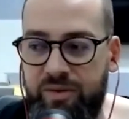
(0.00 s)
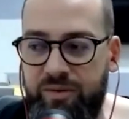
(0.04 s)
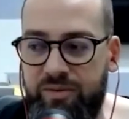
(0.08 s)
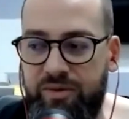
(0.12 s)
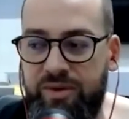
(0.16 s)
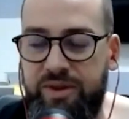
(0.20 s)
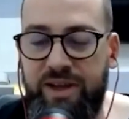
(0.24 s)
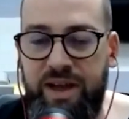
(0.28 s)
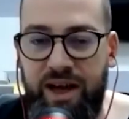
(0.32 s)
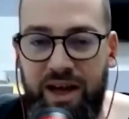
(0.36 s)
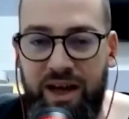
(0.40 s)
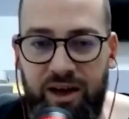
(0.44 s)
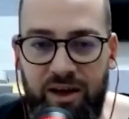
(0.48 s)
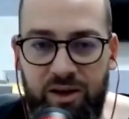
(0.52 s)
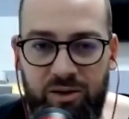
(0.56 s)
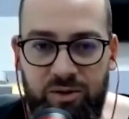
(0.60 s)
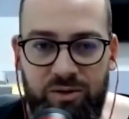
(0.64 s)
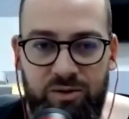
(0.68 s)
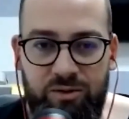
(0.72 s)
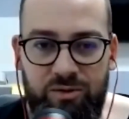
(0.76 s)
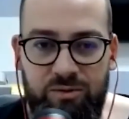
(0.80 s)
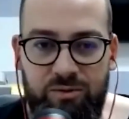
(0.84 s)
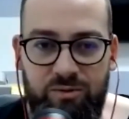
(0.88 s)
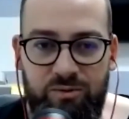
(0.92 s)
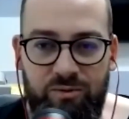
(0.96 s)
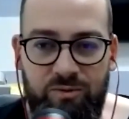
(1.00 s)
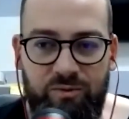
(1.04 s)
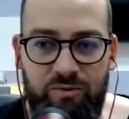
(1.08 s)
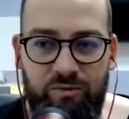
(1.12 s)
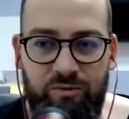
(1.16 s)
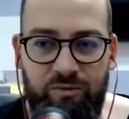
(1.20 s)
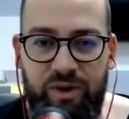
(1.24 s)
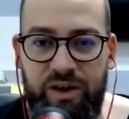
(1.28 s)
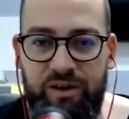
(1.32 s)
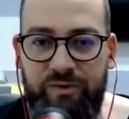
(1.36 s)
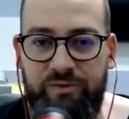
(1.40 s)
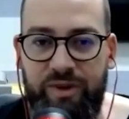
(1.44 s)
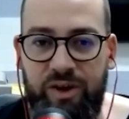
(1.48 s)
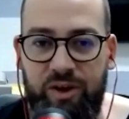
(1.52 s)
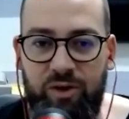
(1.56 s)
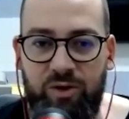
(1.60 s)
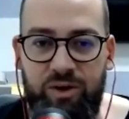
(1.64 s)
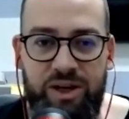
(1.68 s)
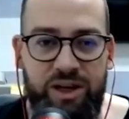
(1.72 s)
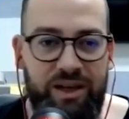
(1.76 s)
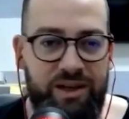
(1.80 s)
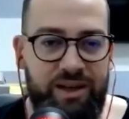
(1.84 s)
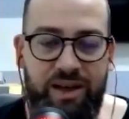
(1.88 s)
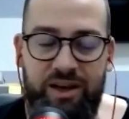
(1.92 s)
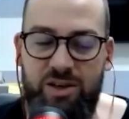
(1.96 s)
now, when we look
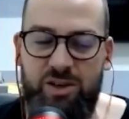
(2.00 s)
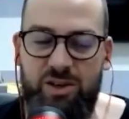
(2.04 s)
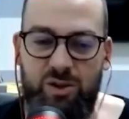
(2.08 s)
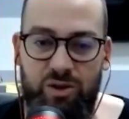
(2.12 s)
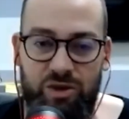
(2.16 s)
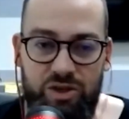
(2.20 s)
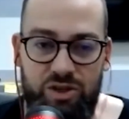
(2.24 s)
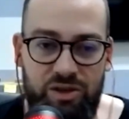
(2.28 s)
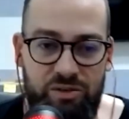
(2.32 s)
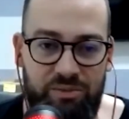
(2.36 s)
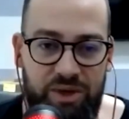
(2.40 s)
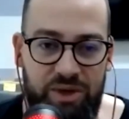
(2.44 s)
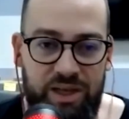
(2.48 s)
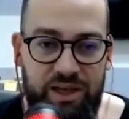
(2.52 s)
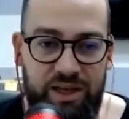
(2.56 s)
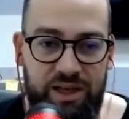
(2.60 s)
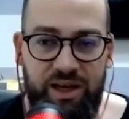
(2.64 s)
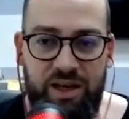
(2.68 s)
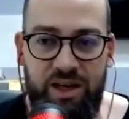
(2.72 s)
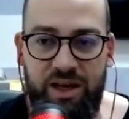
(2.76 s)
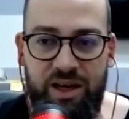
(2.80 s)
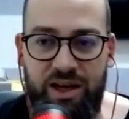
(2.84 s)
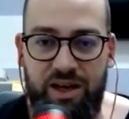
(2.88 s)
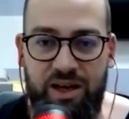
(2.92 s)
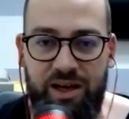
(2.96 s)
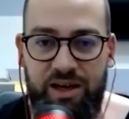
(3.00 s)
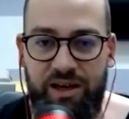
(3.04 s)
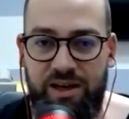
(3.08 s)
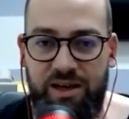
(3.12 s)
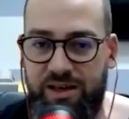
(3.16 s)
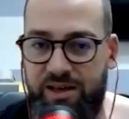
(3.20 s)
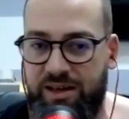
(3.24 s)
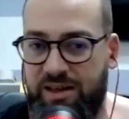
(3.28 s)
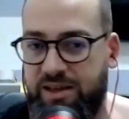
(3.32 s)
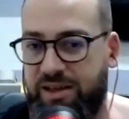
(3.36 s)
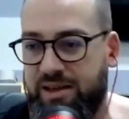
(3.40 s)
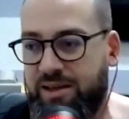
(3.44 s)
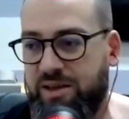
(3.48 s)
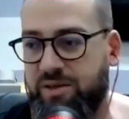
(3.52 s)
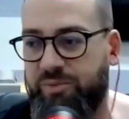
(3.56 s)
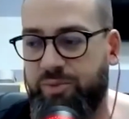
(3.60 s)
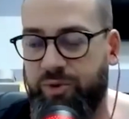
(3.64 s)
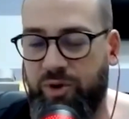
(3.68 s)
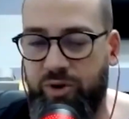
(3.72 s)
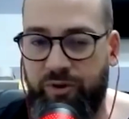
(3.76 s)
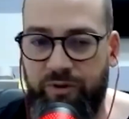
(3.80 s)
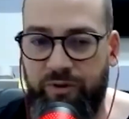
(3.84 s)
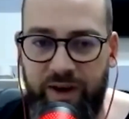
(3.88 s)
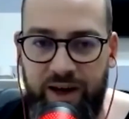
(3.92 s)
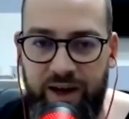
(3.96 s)
at their social media uh,
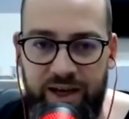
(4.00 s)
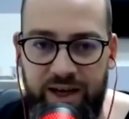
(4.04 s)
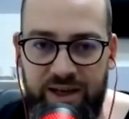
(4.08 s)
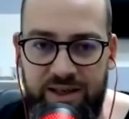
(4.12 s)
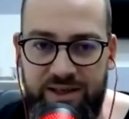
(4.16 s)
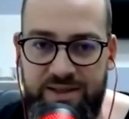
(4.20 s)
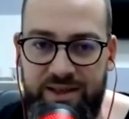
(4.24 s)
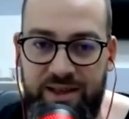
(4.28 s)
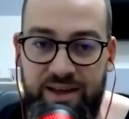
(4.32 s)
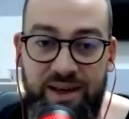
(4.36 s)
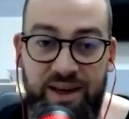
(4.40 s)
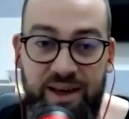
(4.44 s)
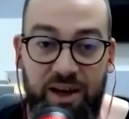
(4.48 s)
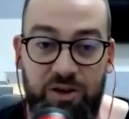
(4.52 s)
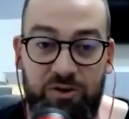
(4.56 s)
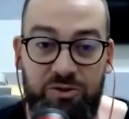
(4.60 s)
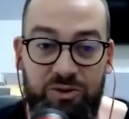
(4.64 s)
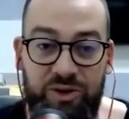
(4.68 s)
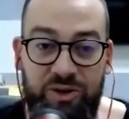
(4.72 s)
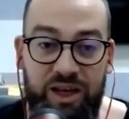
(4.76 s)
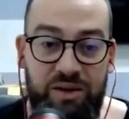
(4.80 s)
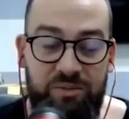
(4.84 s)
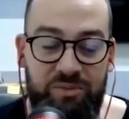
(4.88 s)
profiles and how do they